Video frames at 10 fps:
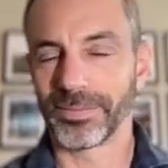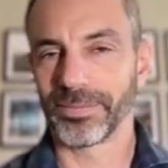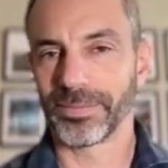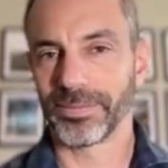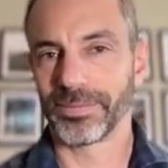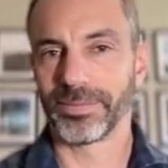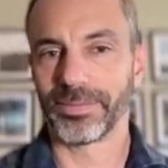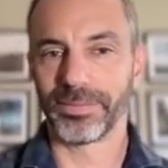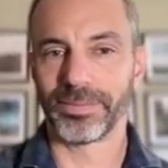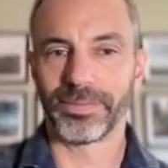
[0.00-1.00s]

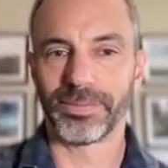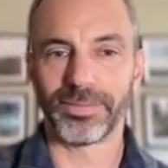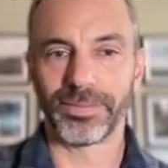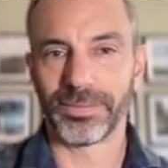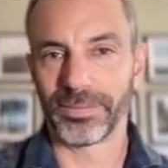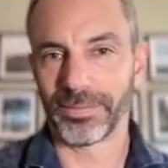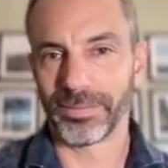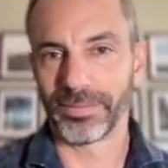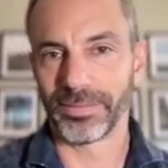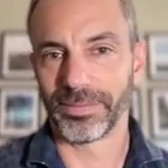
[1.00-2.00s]

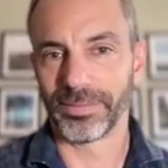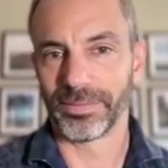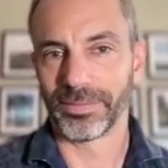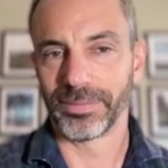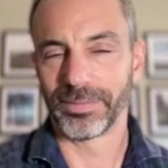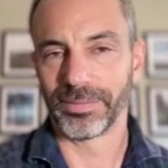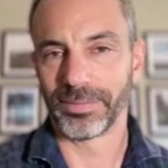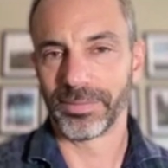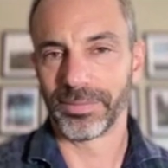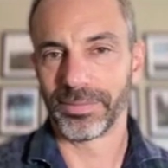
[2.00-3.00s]

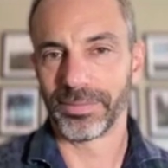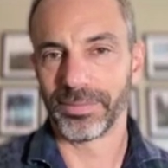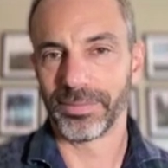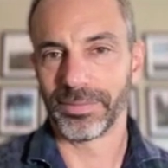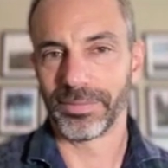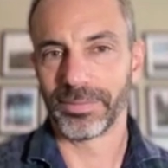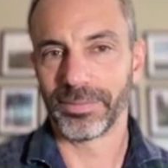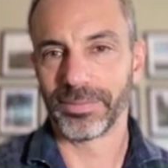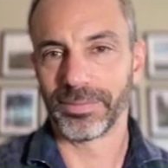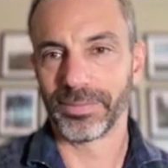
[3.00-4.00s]

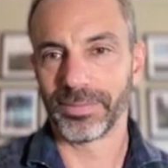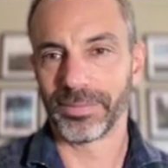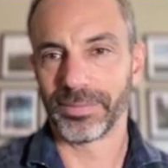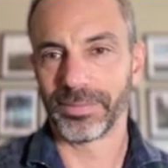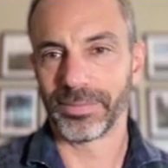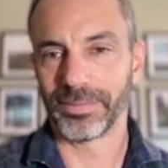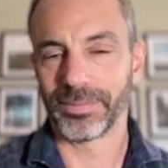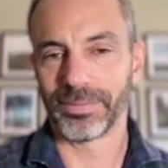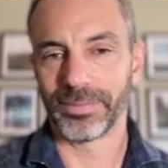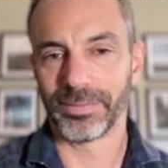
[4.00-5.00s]

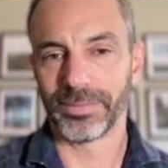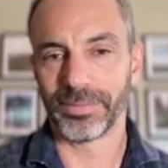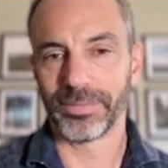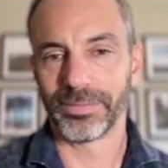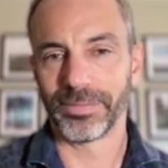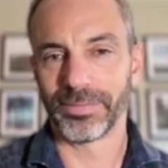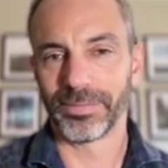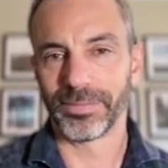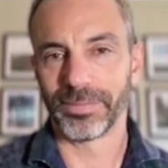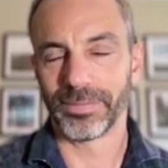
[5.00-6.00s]

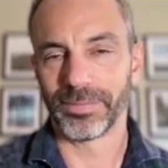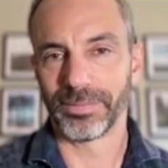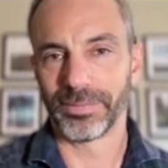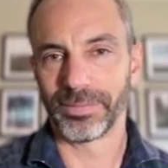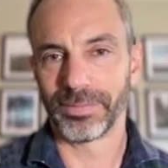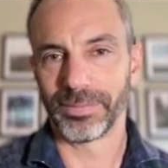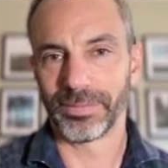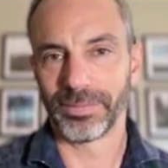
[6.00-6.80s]
The person shown says nothing.